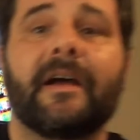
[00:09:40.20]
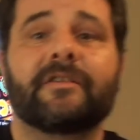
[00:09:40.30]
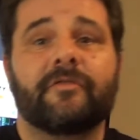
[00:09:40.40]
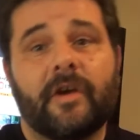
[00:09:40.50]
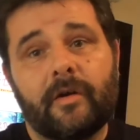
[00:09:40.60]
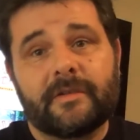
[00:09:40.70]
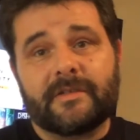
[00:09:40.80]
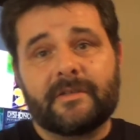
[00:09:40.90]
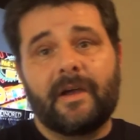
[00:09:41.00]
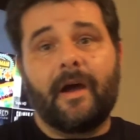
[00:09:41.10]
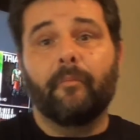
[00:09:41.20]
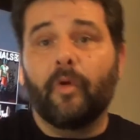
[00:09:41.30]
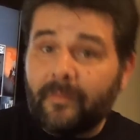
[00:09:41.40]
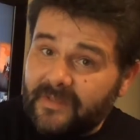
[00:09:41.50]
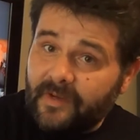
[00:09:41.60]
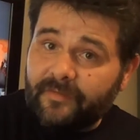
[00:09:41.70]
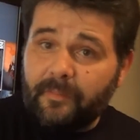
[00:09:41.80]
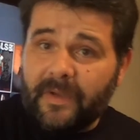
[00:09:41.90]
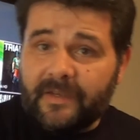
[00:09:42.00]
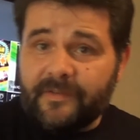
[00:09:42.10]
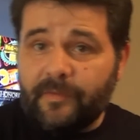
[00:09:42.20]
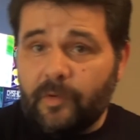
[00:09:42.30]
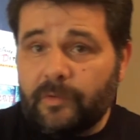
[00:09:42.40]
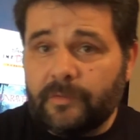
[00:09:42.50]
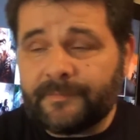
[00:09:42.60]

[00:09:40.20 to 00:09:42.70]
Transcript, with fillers: as regards, I bought myself a P S four.